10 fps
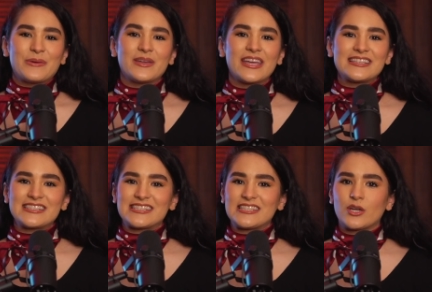we get
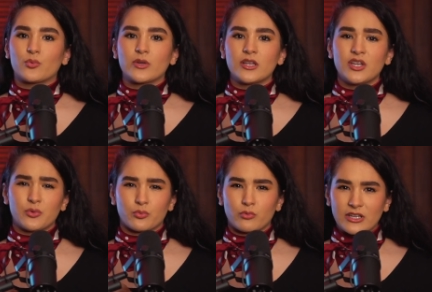to see a really
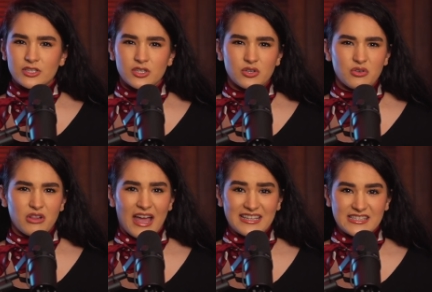original
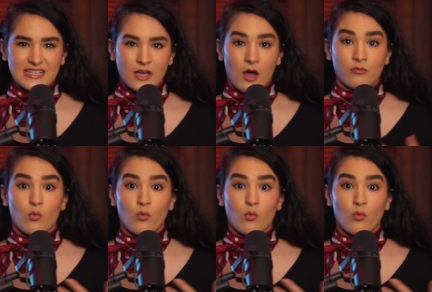idea of